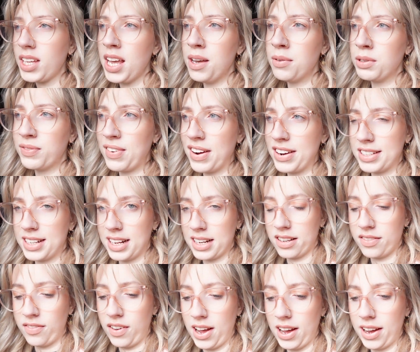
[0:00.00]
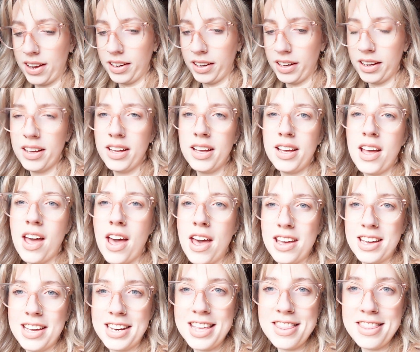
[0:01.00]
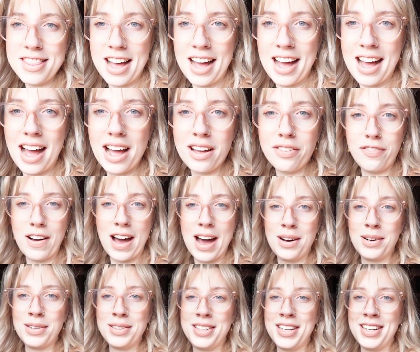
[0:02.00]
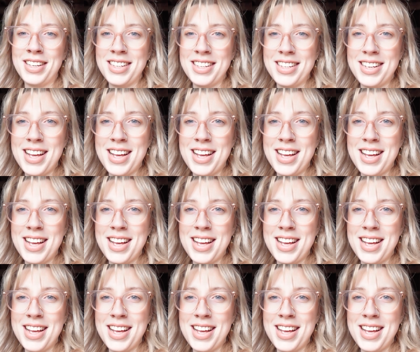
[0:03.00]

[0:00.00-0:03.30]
It was very satisfying. And in that I found